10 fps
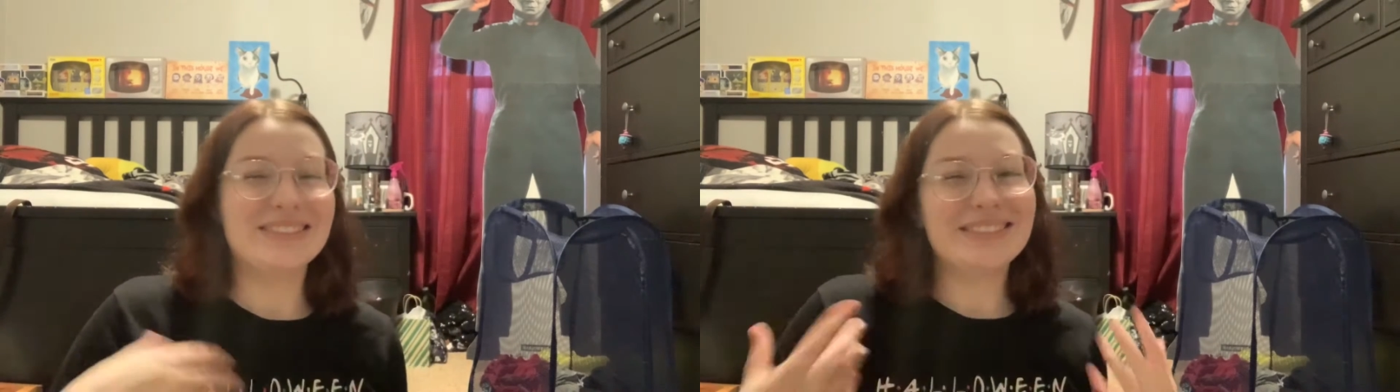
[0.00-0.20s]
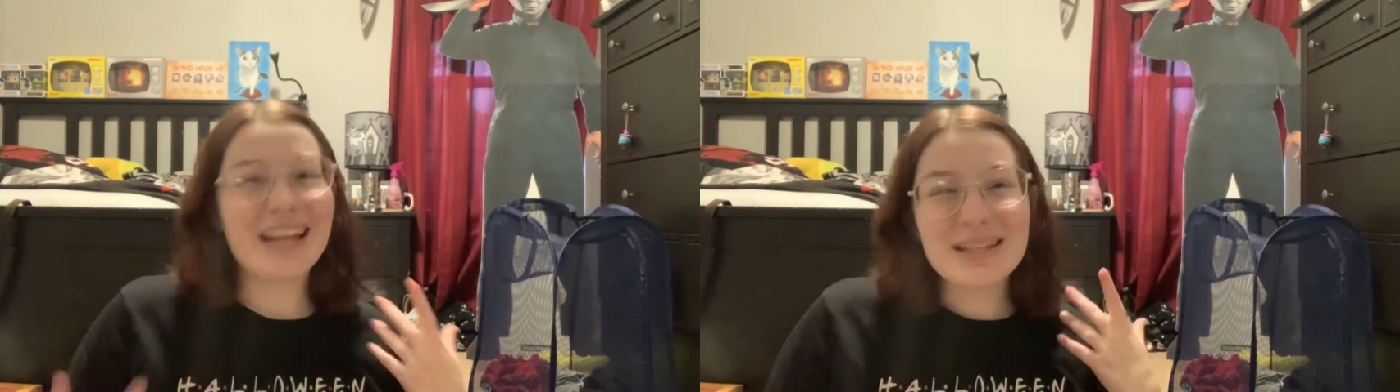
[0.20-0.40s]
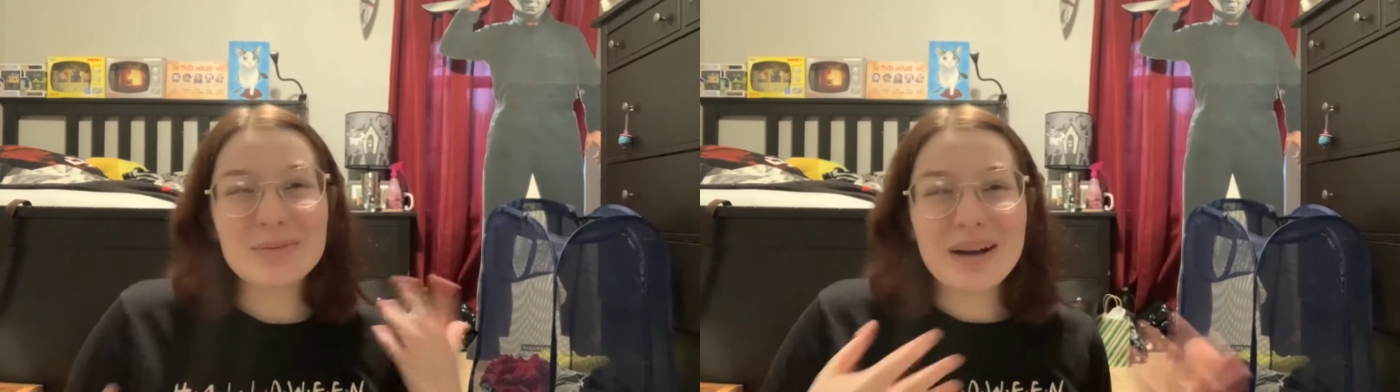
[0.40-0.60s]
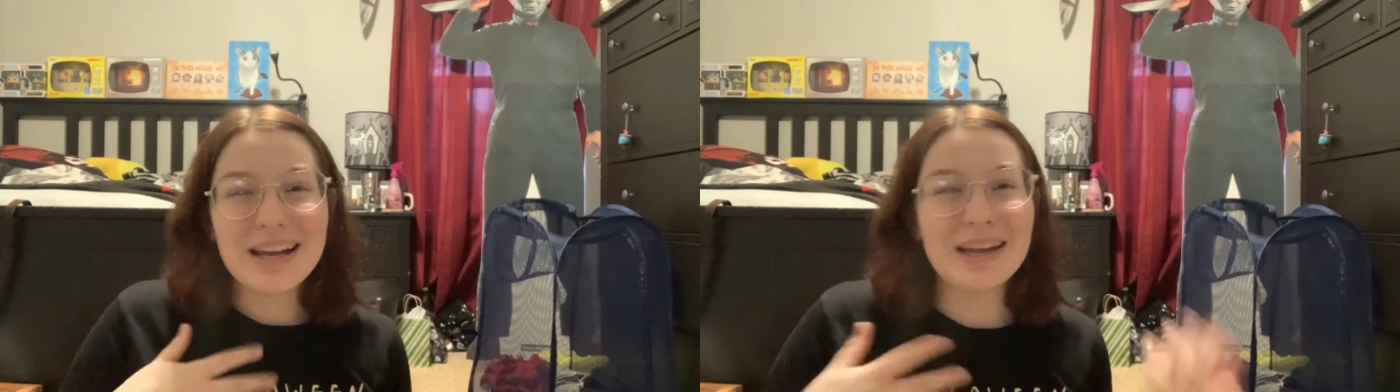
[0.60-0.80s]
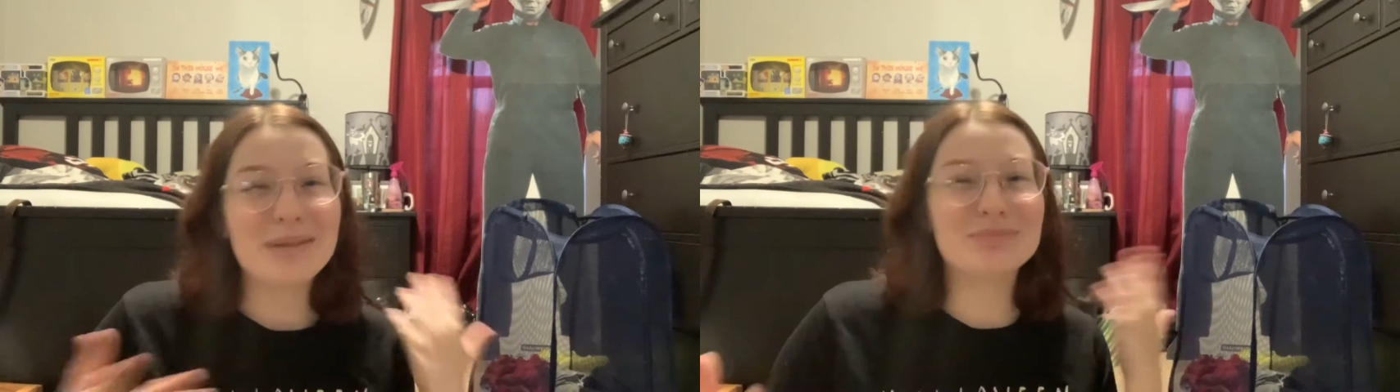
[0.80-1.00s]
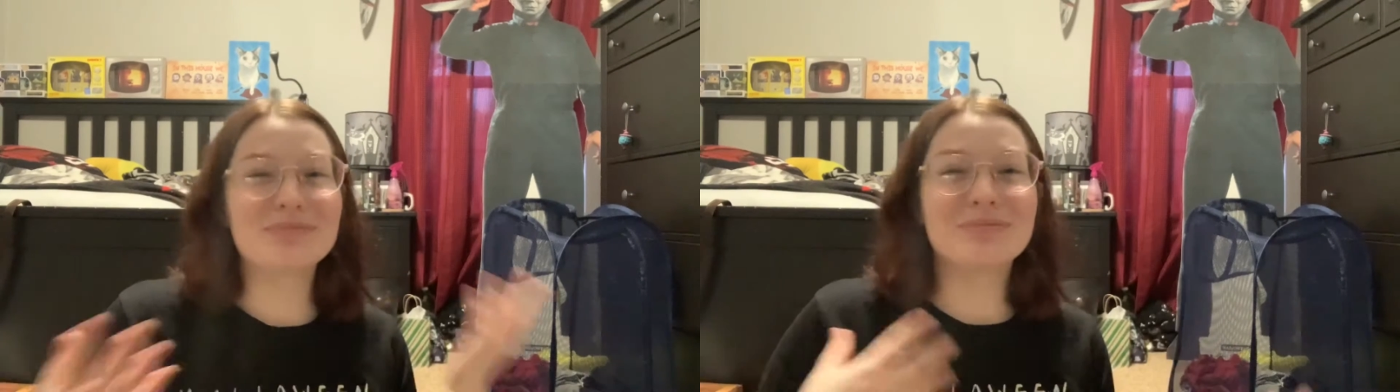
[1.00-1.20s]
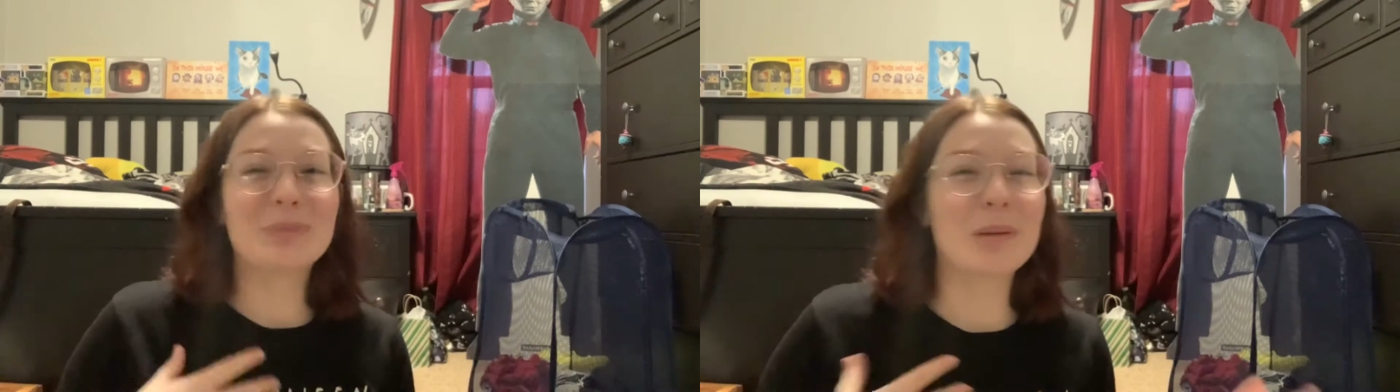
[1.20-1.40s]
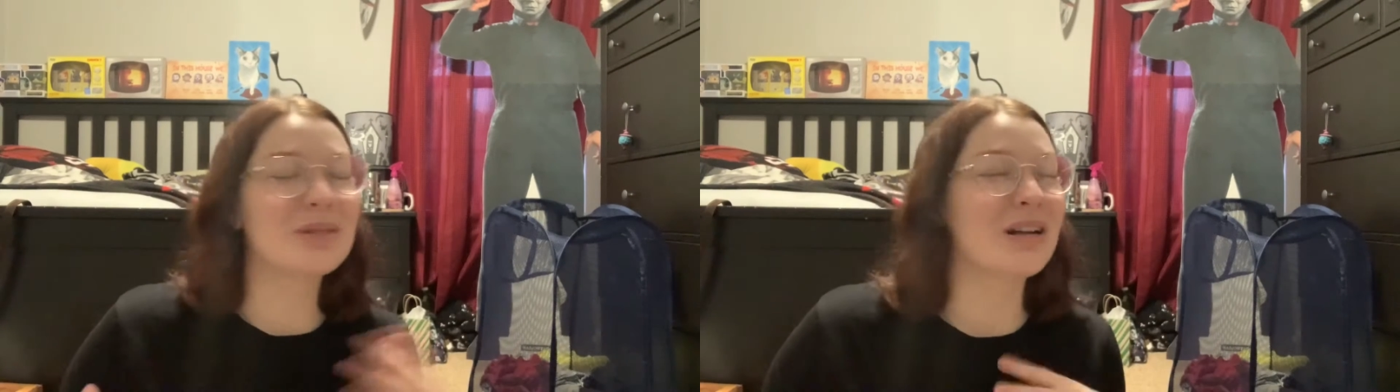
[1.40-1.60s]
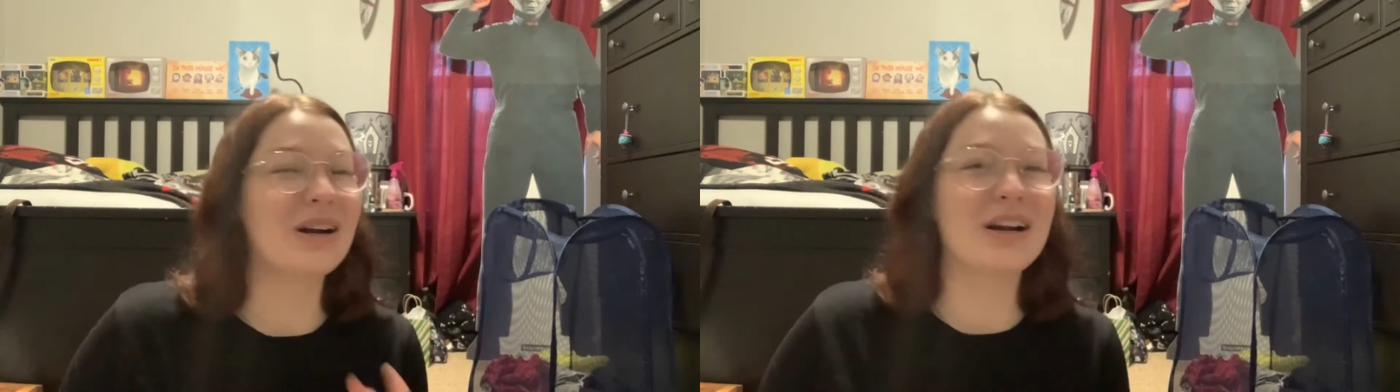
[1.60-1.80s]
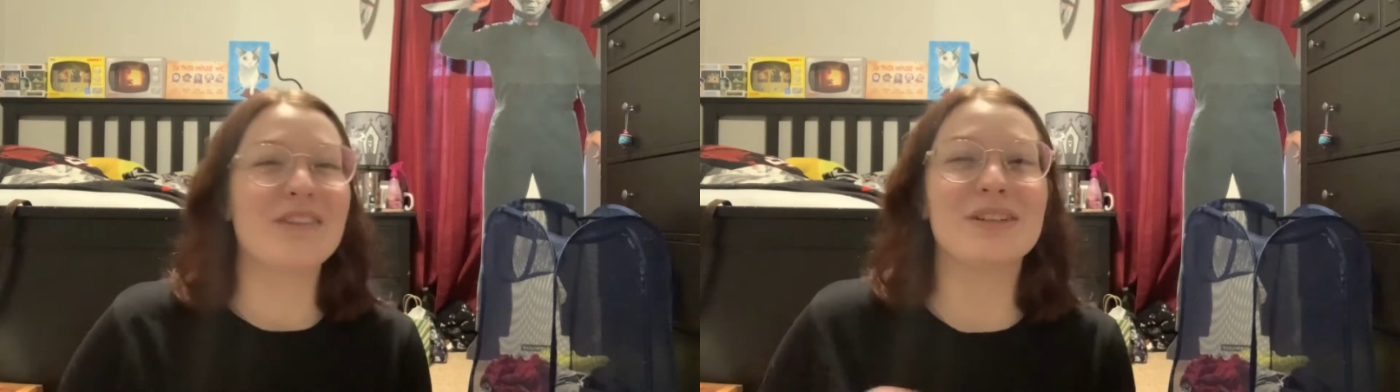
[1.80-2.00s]
that's why. I'm
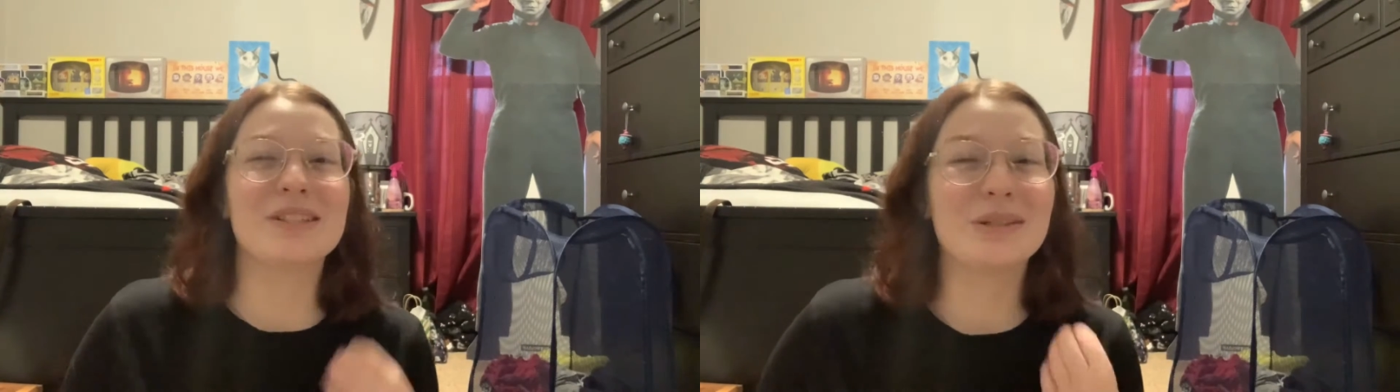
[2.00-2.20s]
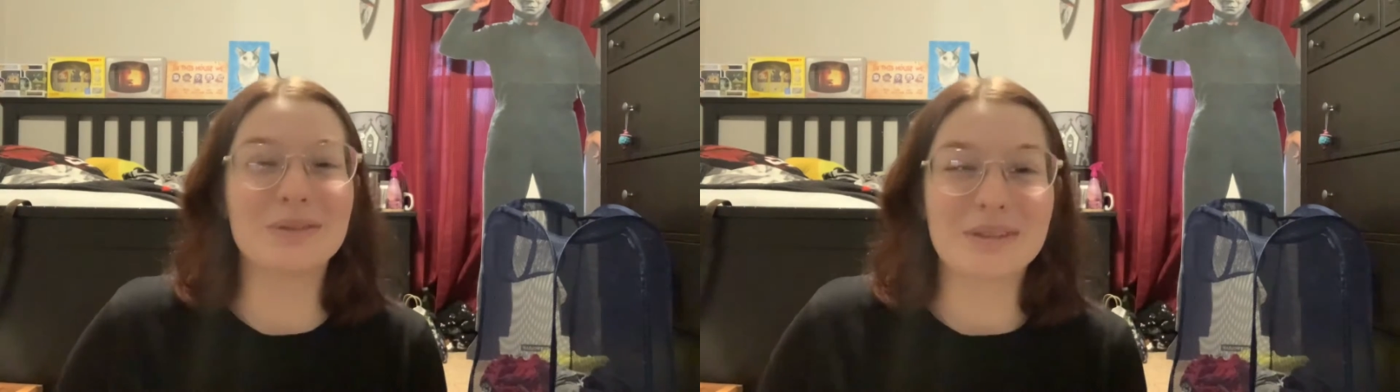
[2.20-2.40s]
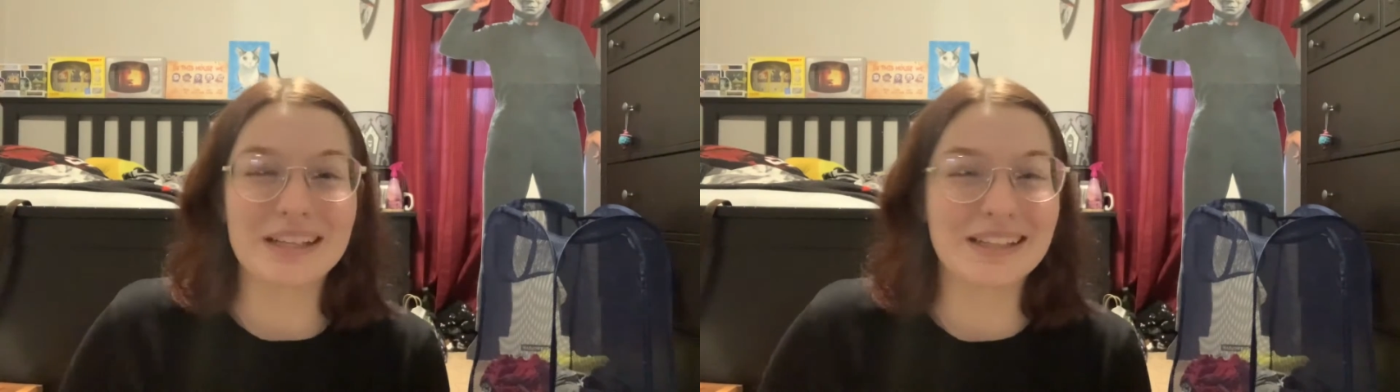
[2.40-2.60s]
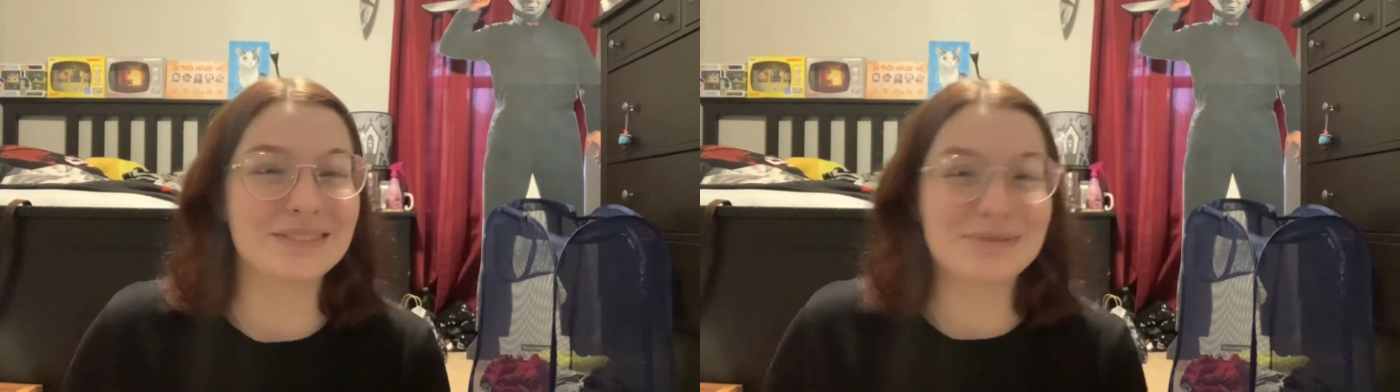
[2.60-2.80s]
sorry if it's annoying.